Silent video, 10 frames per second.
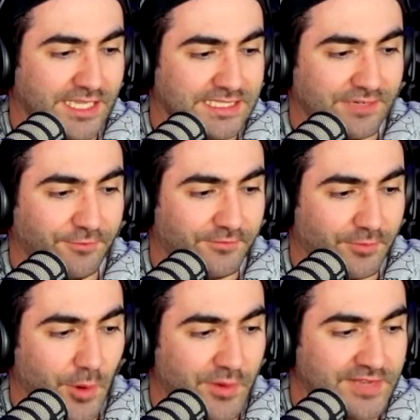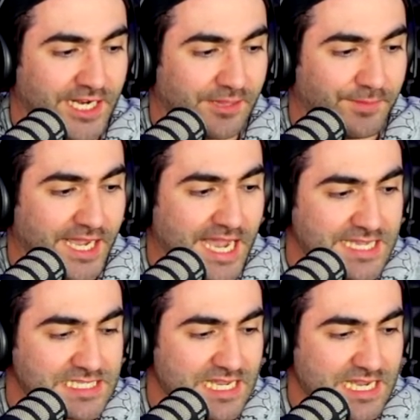and different from what we've done in the
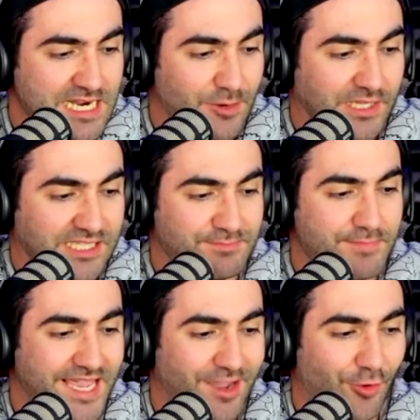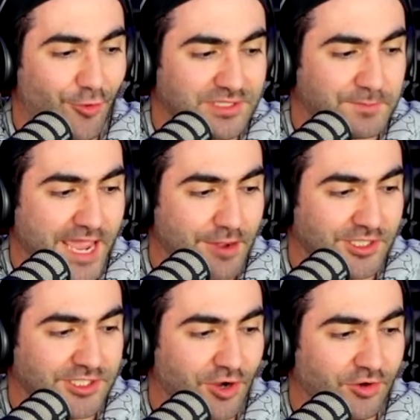past. With its mega horsepower
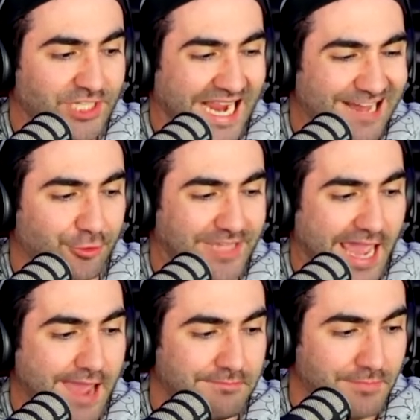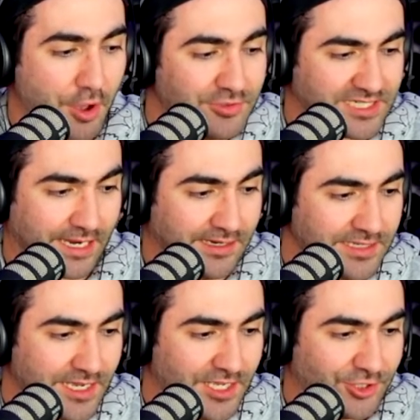Dodge Hellcat motor,
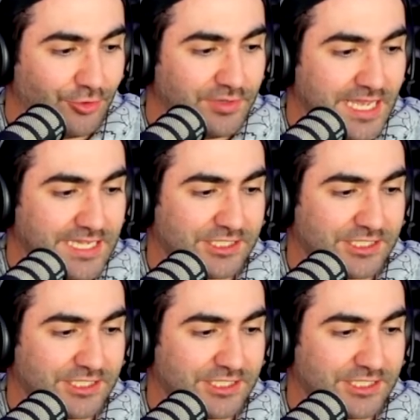unique